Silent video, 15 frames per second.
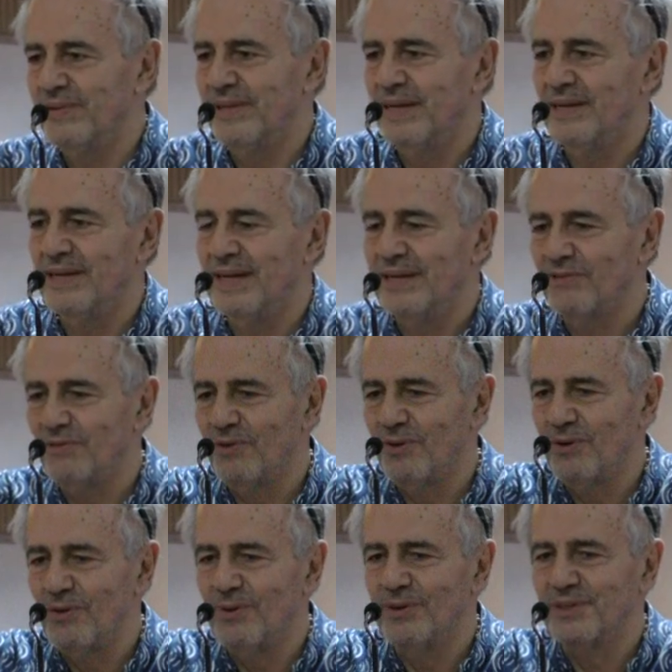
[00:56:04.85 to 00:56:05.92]
and then later
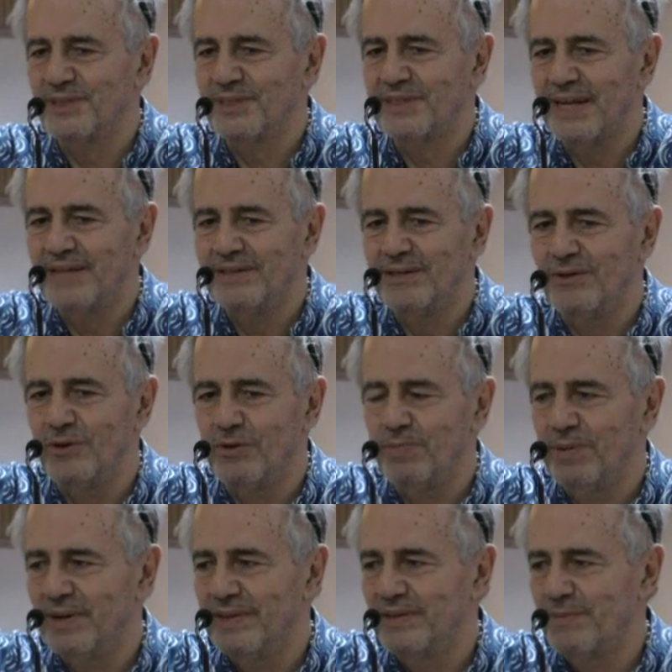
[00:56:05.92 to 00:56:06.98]
on
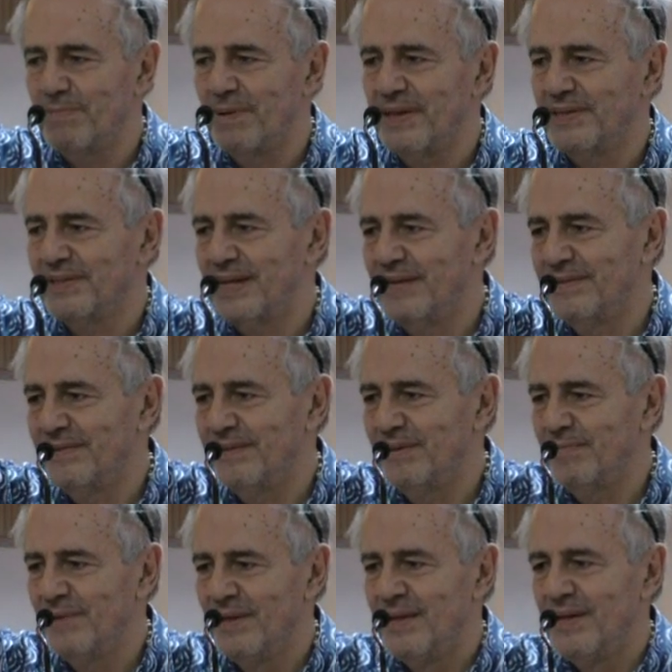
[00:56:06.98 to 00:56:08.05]
Constantinople under Byzantium,